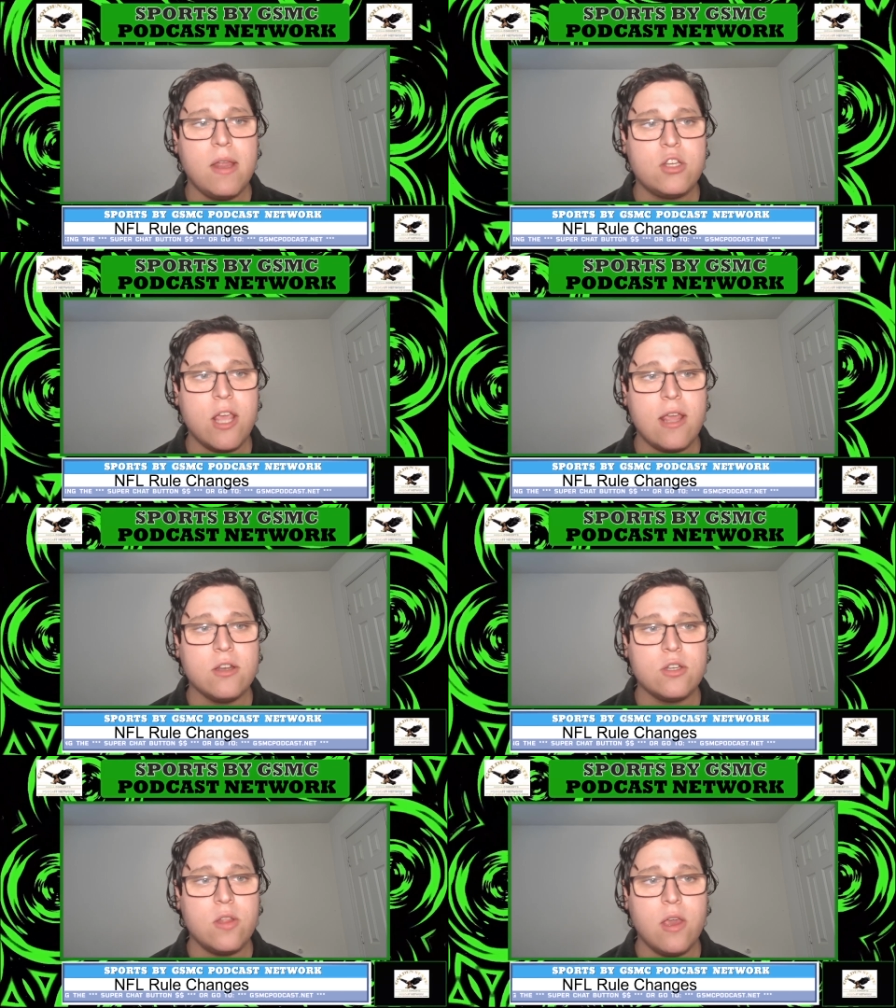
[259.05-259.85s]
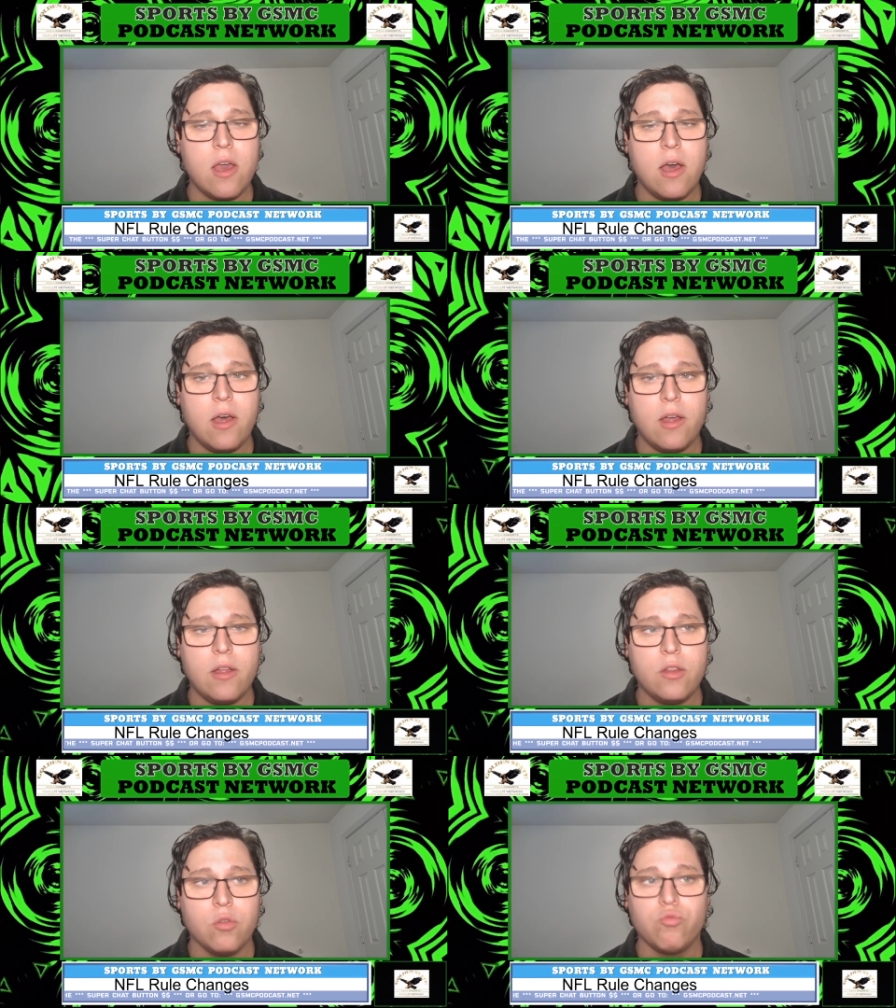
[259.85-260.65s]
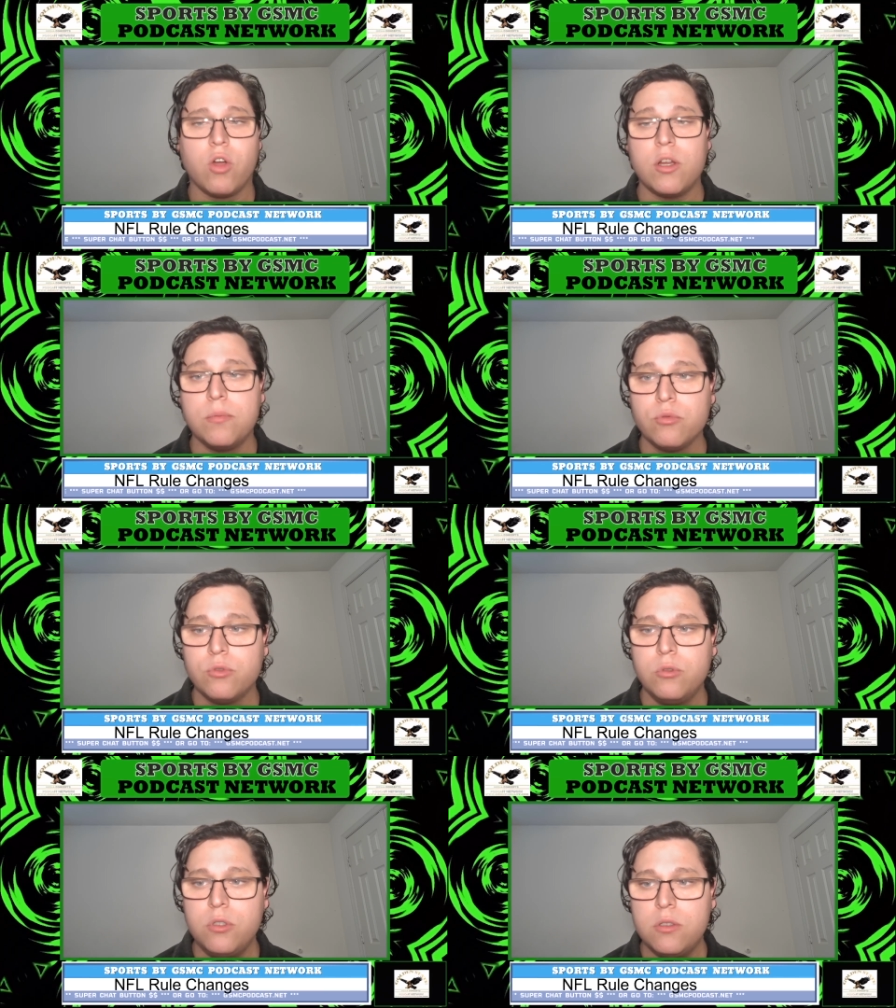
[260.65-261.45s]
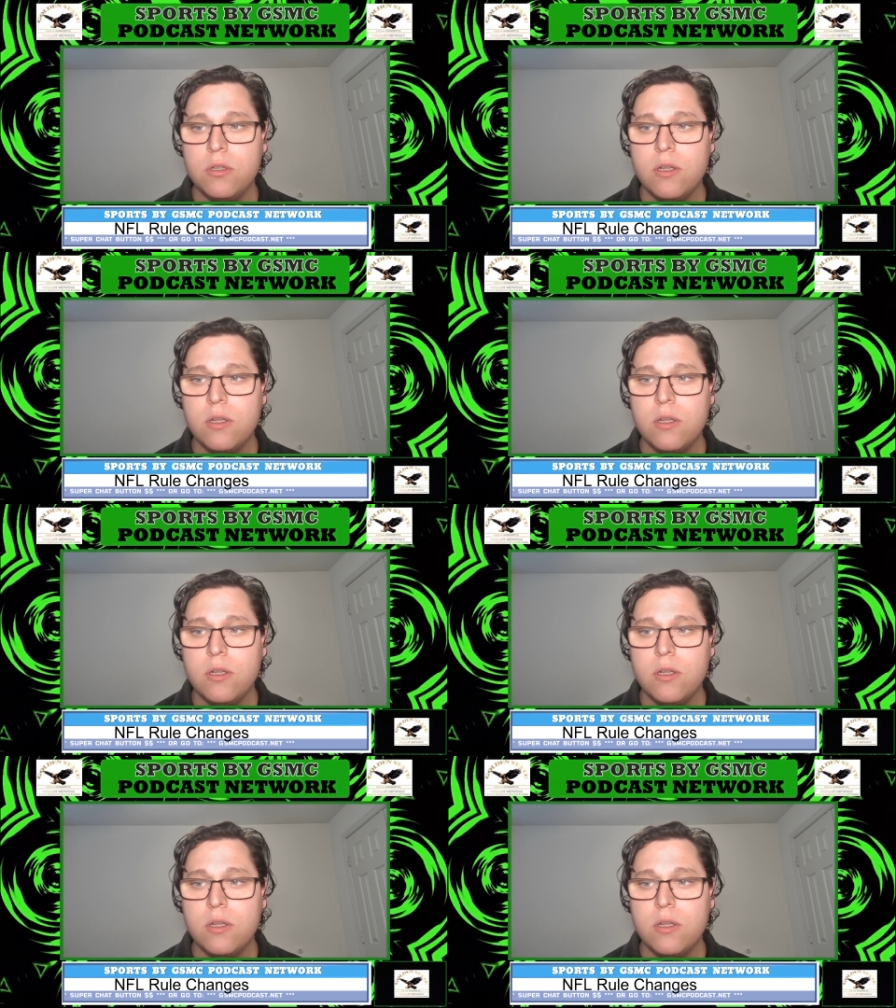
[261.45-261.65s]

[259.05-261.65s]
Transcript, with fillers: changed the uh, the run-up rules